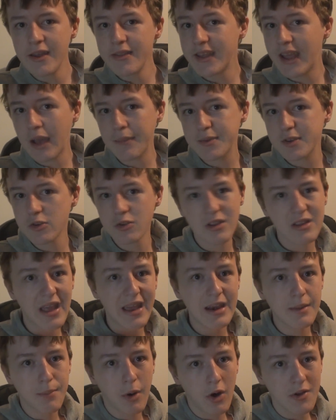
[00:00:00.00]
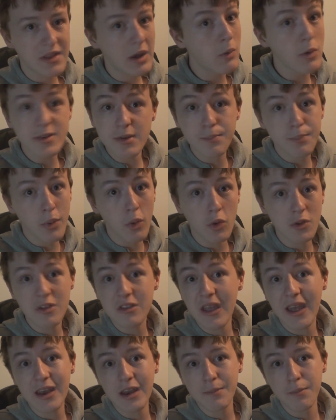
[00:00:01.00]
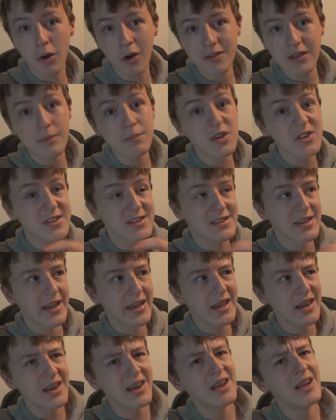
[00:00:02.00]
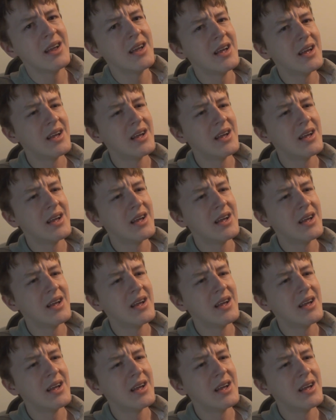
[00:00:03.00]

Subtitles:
the episode at any point. I wasn't bored at any point, I'm just saying